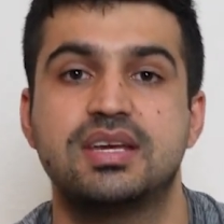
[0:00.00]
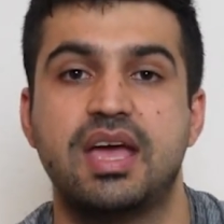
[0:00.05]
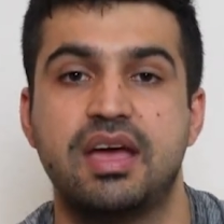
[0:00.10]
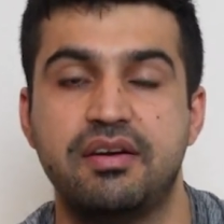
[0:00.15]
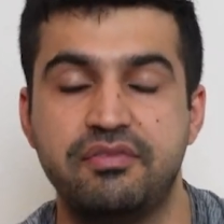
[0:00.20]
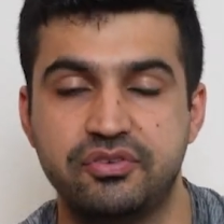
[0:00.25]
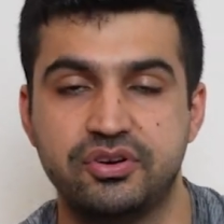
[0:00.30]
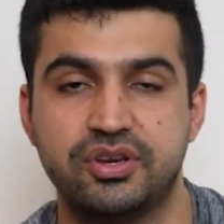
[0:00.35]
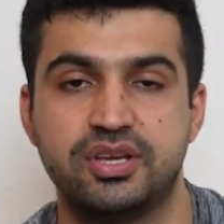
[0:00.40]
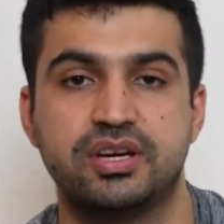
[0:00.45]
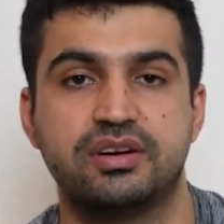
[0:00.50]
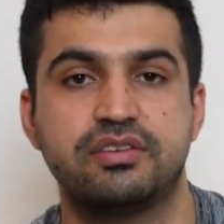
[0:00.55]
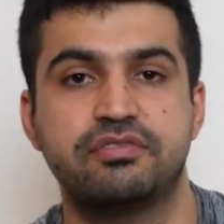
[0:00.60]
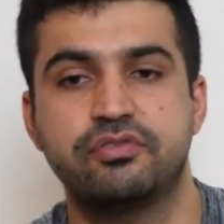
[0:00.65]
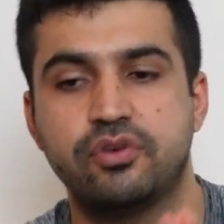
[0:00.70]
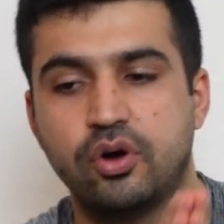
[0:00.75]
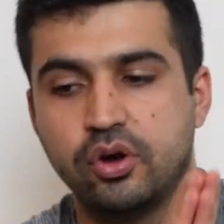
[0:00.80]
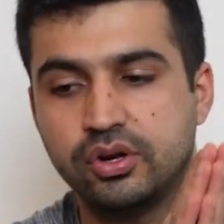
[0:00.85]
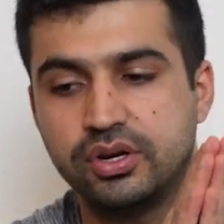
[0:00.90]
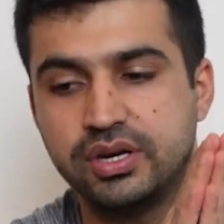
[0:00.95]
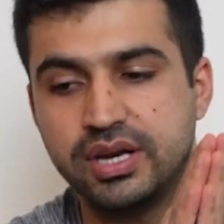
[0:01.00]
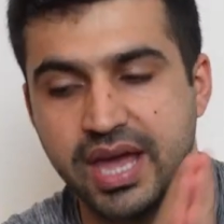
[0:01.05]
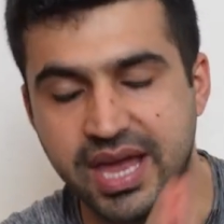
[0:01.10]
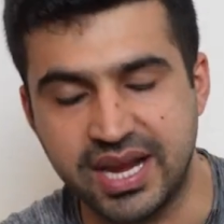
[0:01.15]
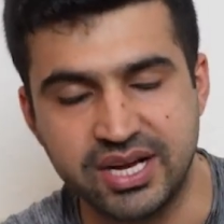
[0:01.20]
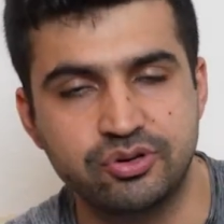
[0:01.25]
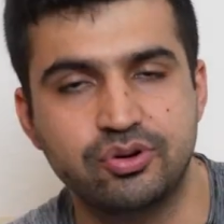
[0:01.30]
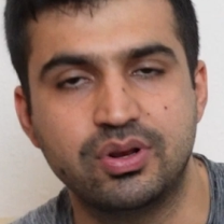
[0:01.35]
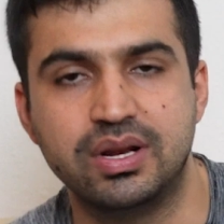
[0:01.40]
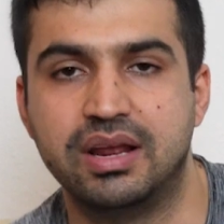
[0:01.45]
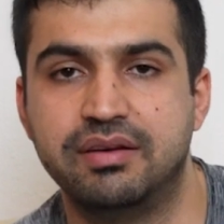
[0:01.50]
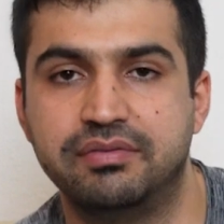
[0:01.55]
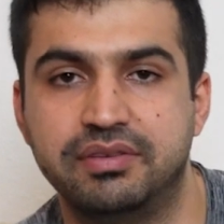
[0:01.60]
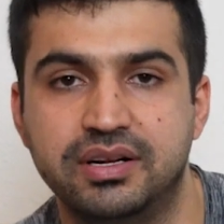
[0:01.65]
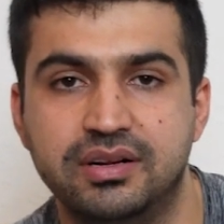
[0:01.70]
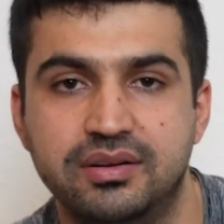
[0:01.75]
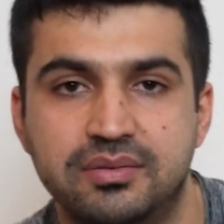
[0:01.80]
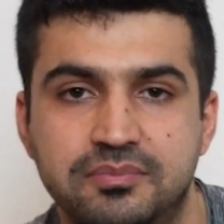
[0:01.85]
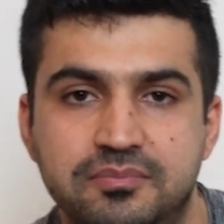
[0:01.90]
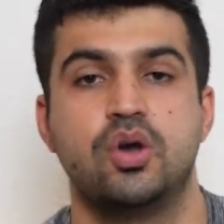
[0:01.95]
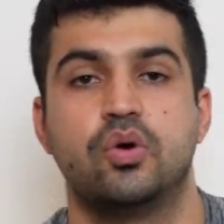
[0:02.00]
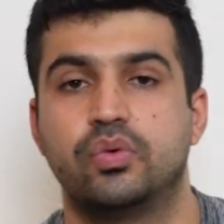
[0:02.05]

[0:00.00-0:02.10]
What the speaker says: every year on entry level,